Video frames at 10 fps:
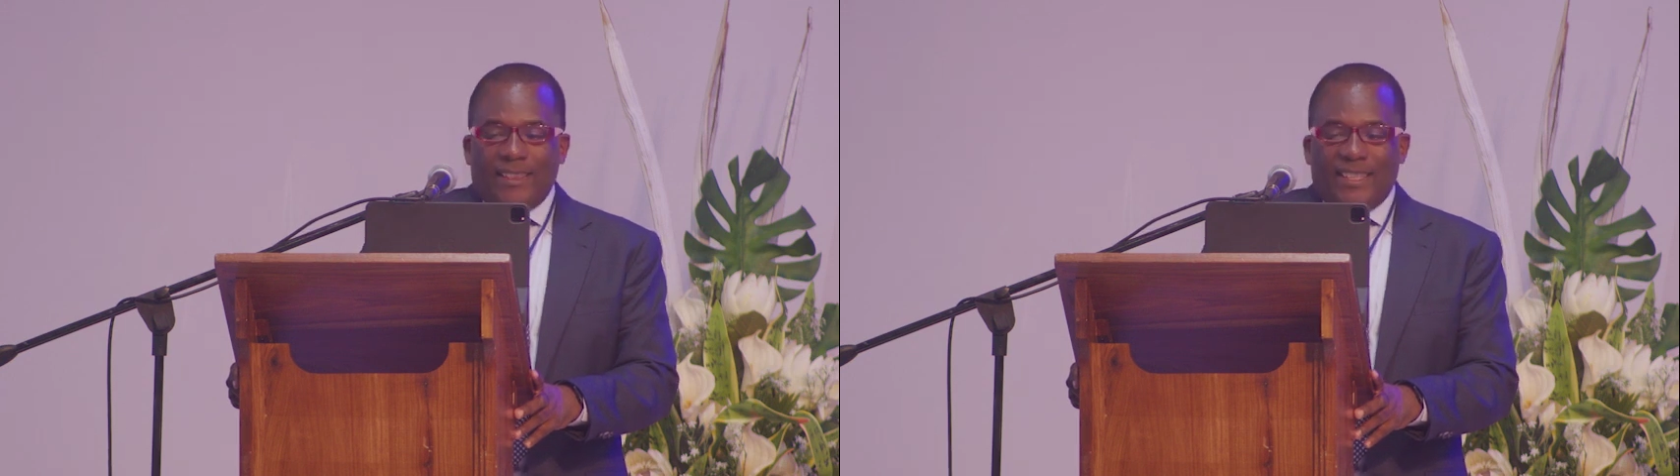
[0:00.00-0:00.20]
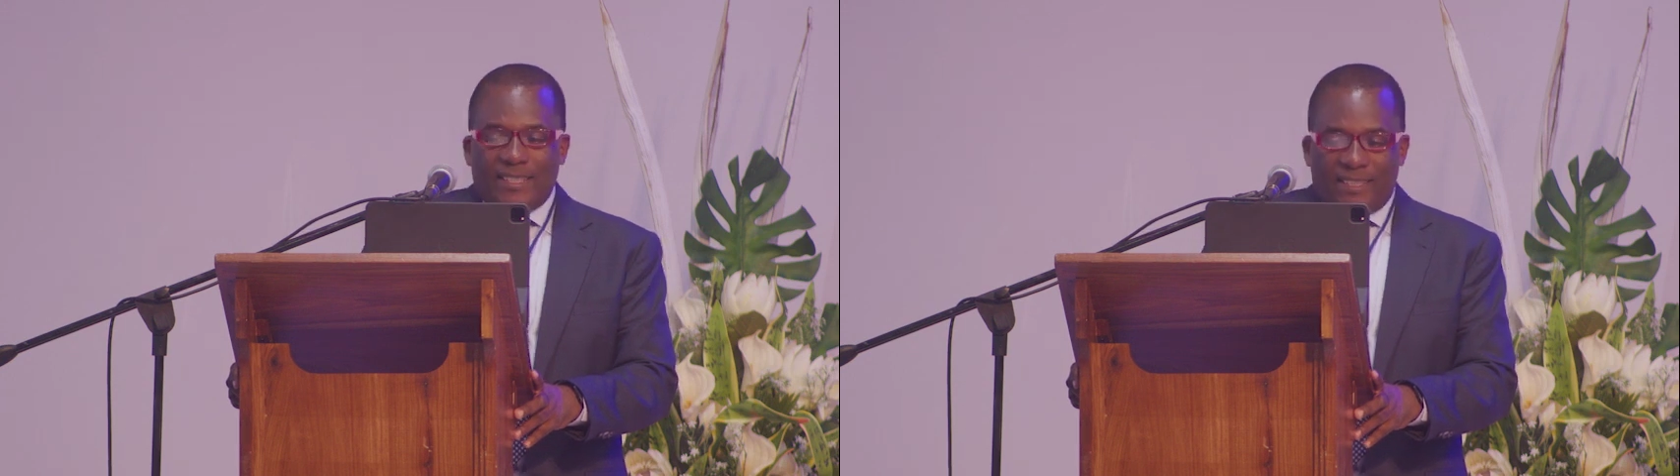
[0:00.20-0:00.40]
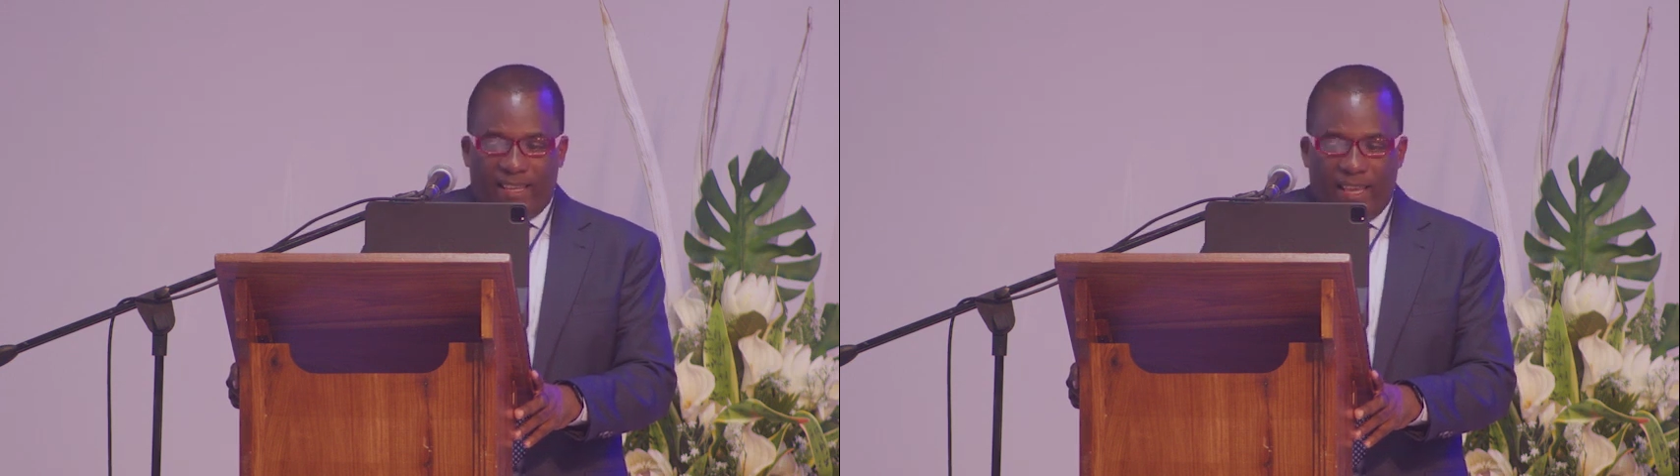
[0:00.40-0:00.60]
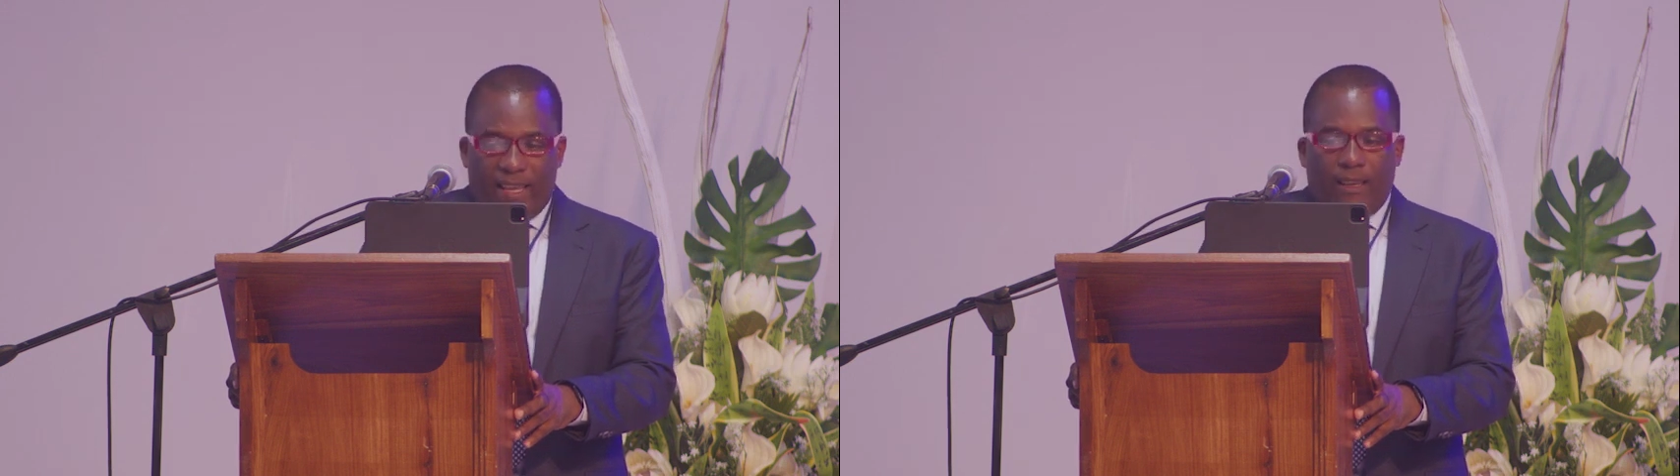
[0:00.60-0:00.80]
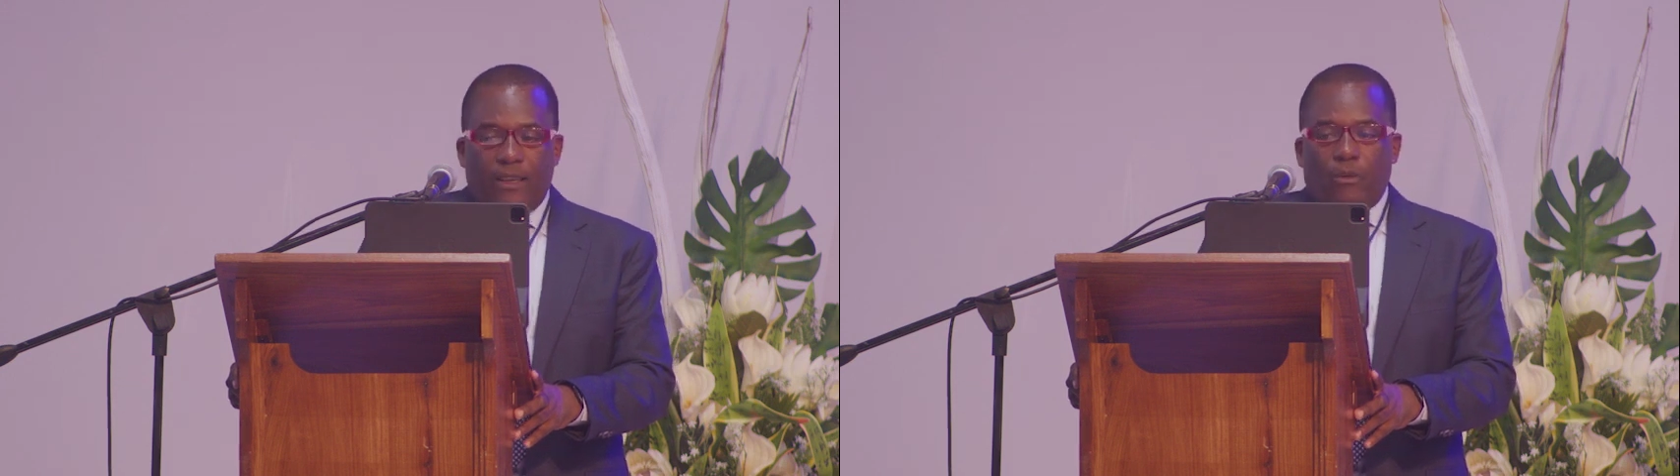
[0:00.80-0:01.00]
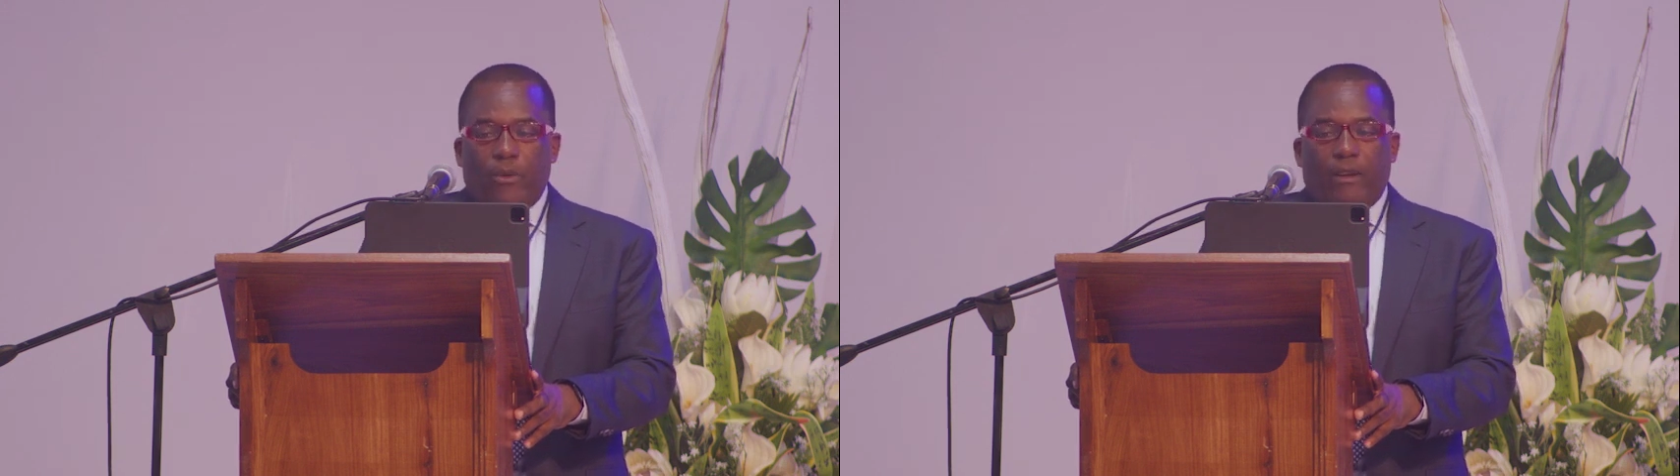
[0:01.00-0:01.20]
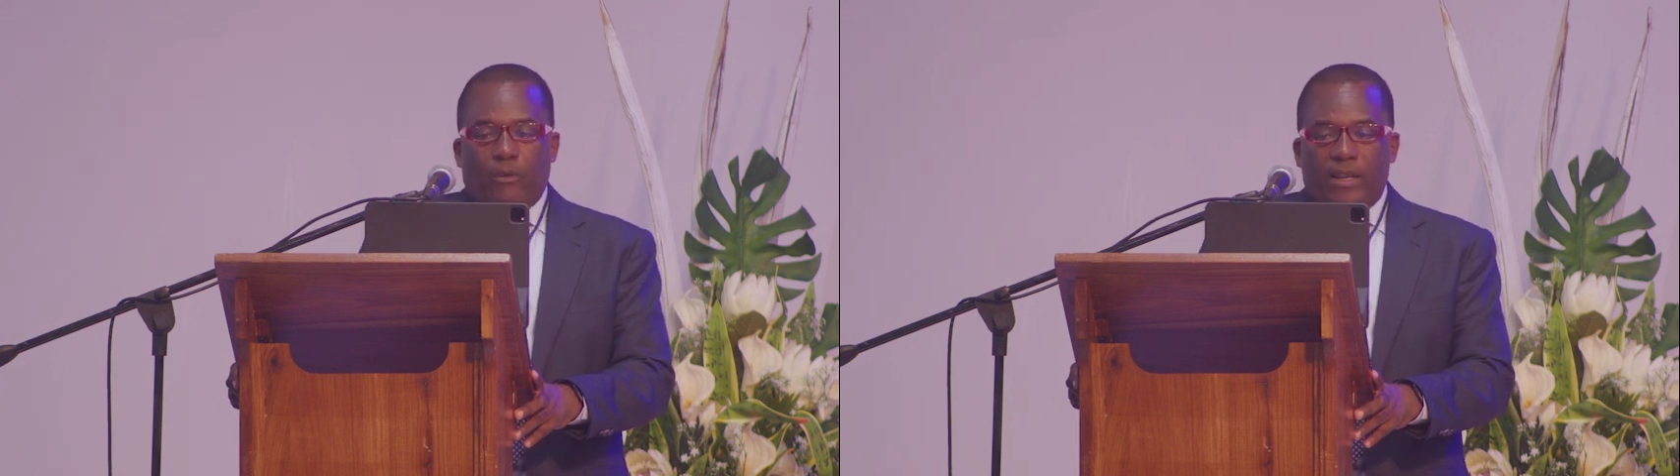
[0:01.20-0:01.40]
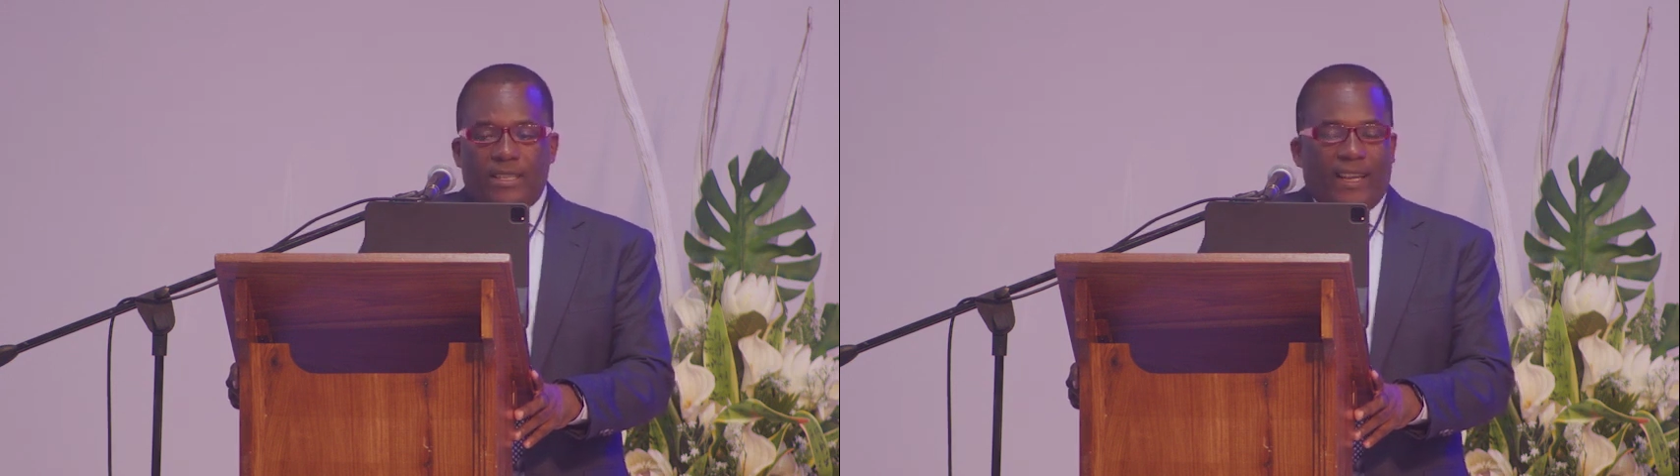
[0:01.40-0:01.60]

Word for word: this year we have once